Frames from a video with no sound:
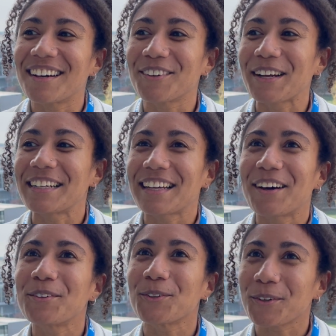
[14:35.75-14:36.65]
right
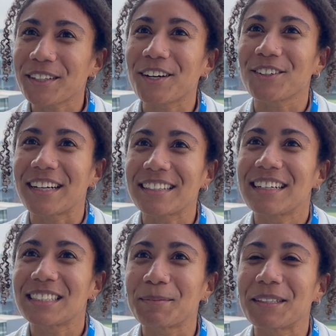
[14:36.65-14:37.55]
now North Carolina
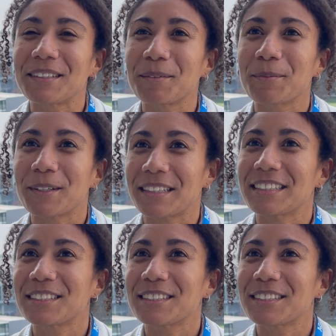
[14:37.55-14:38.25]
has been in a pretty